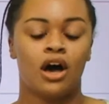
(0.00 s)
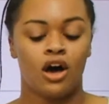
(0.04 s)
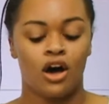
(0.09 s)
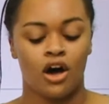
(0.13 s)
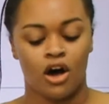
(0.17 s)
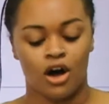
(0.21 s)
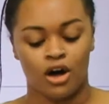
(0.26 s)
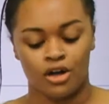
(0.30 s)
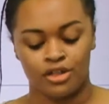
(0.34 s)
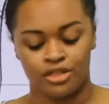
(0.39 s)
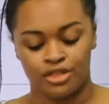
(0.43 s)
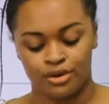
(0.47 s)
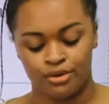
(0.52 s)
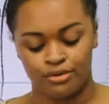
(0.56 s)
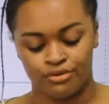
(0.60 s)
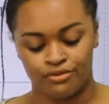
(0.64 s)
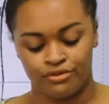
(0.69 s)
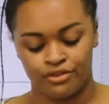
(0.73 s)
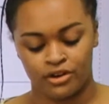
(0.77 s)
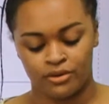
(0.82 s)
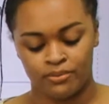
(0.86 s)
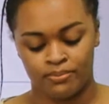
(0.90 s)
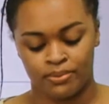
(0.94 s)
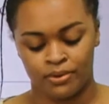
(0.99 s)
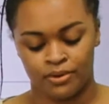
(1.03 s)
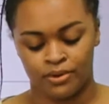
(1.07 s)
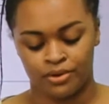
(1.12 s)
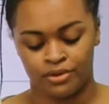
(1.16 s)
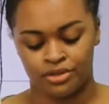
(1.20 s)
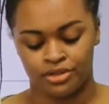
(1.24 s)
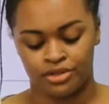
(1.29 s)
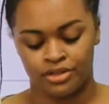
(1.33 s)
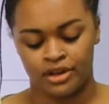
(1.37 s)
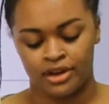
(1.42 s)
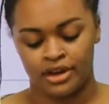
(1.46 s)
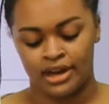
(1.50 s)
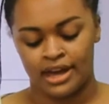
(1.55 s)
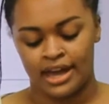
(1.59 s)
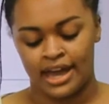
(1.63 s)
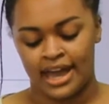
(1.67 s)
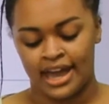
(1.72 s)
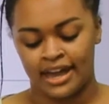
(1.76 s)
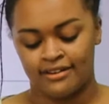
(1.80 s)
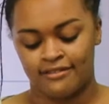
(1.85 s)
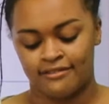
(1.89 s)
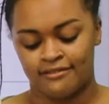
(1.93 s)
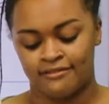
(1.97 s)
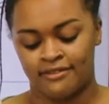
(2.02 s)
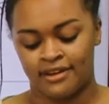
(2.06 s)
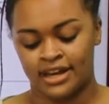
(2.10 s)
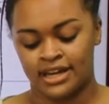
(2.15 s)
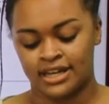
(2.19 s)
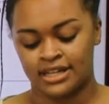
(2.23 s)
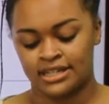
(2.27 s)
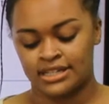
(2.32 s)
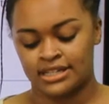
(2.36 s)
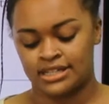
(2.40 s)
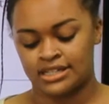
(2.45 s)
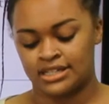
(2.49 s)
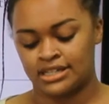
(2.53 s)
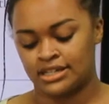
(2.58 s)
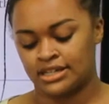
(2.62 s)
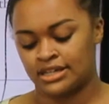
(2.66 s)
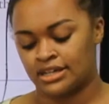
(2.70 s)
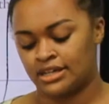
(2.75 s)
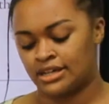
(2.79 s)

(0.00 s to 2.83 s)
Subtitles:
although for both advanced